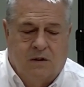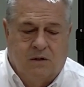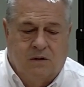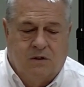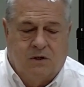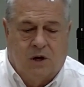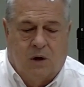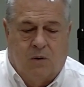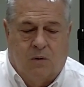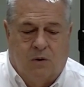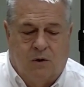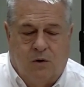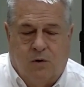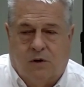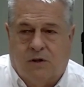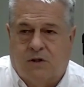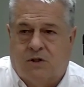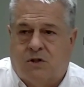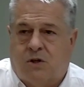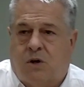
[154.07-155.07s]
So you
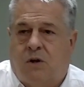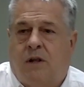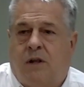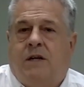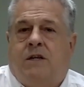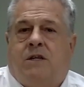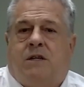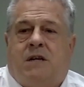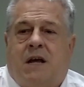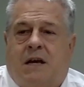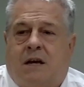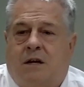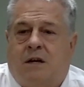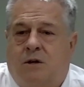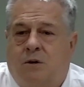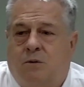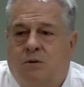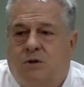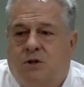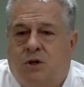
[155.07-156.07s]
could certainly take a
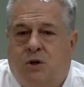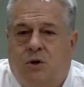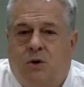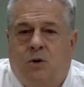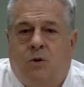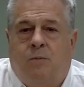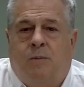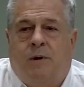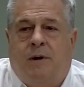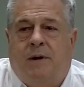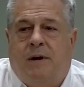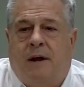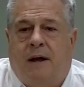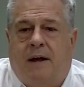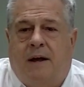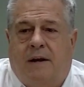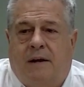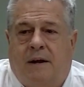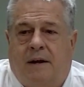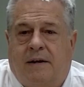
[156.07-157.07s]
YouTube and,
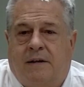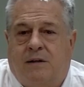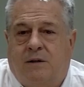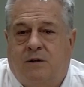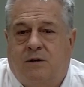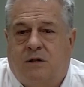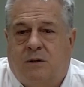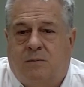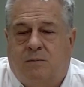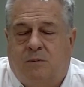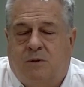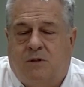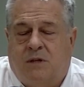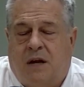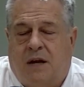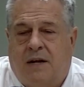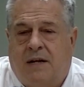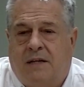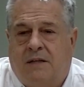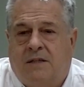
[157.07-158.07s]
and, and do some
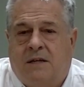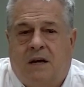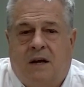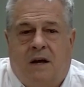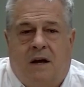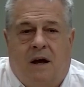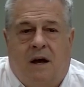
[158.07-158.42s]
studies,